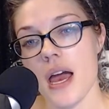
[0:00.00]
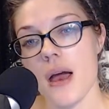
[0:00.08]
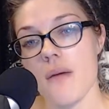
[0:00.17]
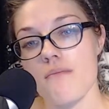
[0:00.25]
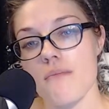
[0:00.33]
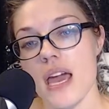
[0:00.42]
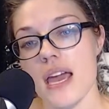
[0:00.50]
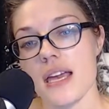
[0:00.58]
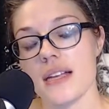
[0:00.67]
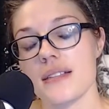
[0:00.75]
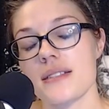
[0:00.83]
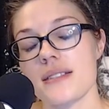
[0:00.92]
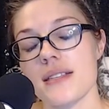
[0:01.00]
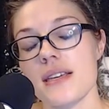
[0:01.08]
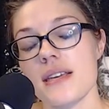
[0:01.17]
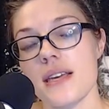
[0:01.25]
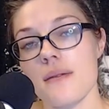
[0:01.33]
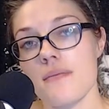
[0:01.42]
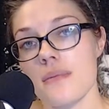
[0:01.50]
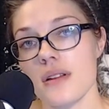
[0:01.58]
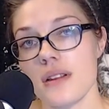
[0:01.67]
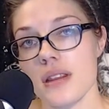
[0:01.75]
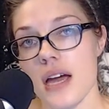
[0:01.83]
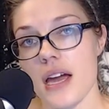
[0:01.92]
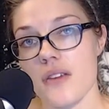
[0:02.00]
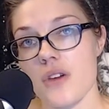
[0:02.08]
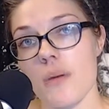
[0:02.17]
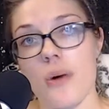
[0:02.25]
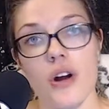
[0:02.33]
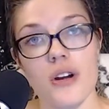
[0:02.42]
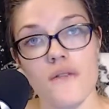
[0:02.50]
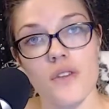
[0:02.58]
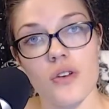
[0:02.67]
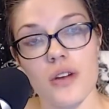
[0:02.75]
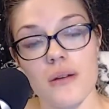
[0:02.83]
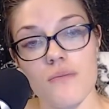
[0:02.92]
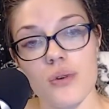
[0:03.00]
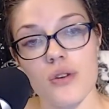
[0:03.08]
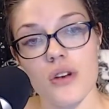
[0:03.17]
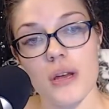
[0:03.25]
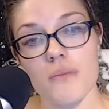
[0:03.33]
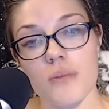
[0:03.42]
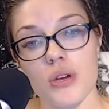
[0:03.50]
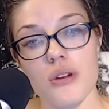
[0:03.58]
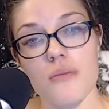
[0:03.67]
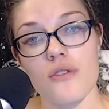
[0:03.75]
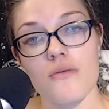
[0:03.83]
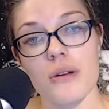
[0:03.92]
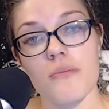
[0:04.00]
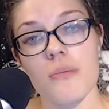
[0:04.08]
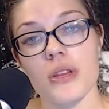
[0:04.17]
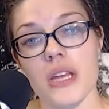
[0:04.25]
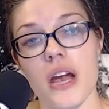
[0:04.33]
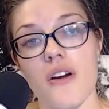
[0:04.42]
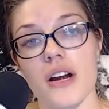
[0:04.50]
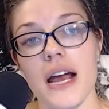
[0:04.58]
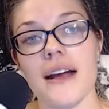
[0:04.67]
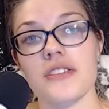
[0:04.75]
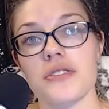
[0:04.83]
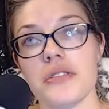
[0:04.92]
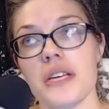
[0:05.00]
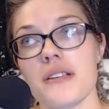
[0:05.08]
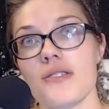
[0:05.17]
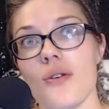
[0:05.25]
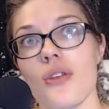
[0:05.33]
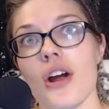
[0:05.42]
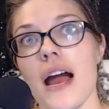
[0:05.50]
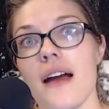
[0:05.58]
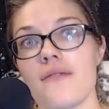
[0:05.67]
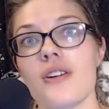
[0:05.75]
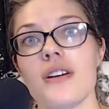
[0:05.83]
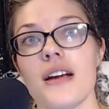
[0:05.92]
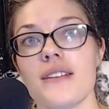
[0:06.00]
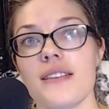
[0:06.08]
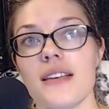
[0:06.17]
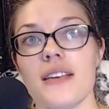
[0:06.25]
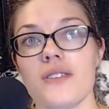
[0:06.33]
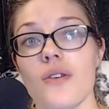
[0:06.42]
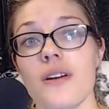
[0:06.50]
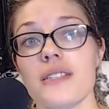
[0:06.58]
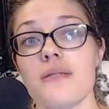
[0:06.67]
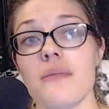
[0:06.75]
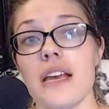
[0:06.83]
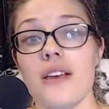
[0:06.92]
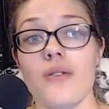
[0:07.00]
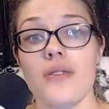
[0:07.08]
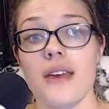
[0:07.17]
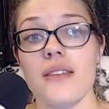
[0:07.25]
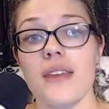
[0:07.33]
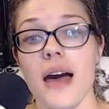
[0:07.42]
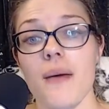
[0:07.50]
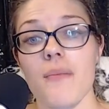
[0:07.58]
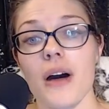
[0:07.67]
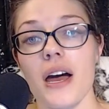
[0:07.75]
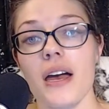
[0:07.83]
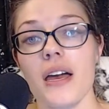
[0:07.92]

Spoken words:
make it seem like they're part of the green beauty movement, but they aren't actually. So their advertising is going to make you think that, but